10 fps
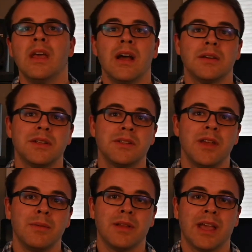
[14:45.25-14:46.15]
I was
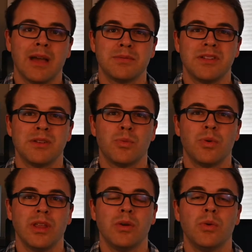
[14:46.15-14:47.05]
also able to capture this
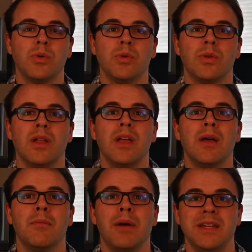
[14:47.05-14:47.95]
really cool
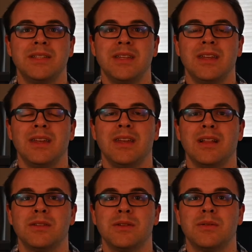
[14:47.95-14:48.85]
bison in
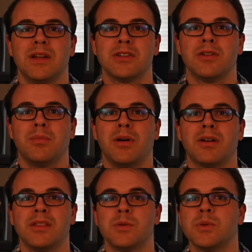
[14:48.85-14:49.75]
Yellowstone National
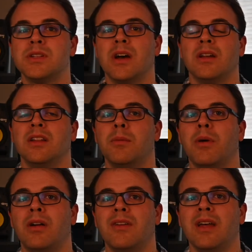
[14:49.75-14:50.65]
Park. This was not in
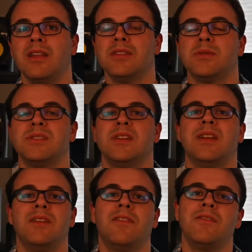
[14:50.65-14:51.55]
Lamar Valley. This was in
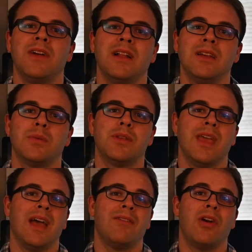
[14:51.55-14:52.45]
a different valley where
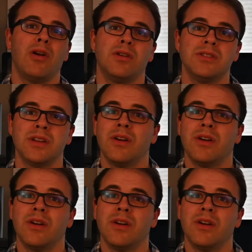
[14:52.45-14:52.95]
they have herds and